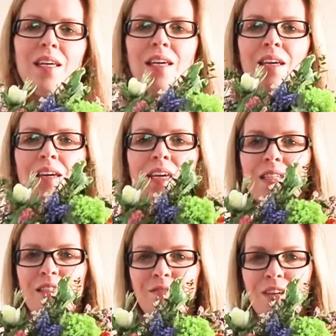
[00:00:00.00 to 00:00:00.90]
here
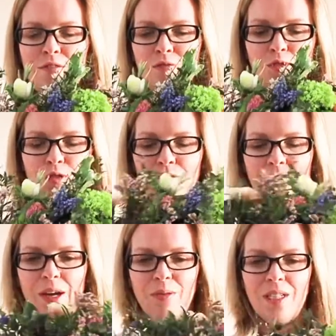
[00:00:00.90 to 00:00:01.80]
is the wreath all
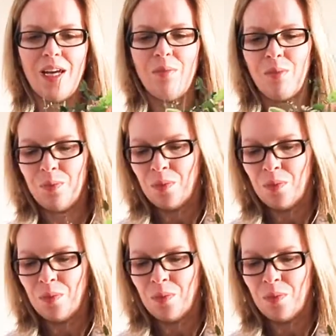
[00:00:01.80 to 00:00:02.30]
flowered up.